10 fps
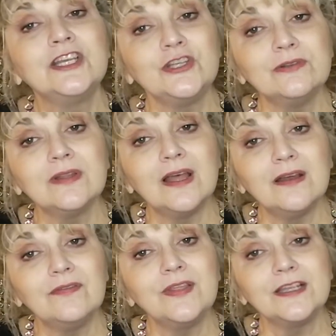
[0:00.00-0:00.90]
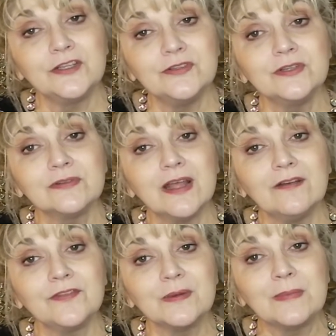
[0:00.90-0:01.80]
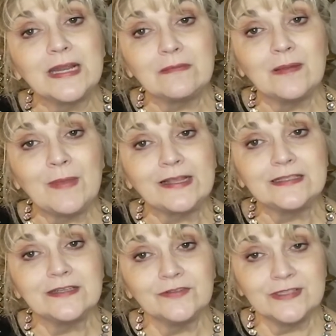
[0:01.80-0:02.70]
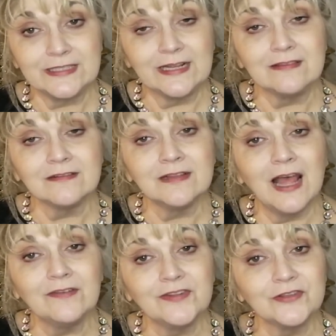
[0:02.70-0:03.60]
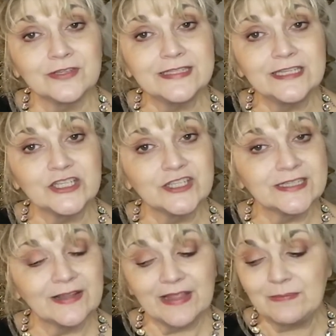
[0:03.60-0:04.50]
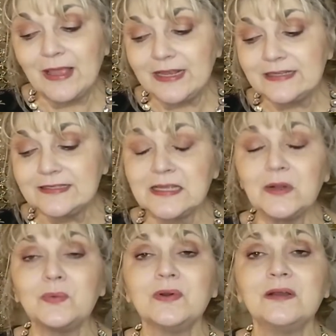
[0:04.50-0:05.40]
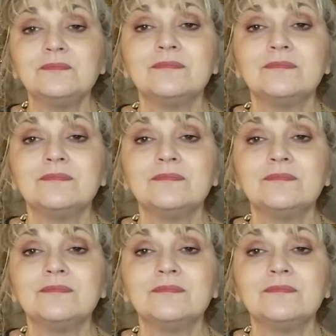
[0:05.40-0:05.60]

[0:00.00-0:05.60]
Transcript: you love, that you do love them, and it may make a difference in their life and their decisions that they make. So, uh,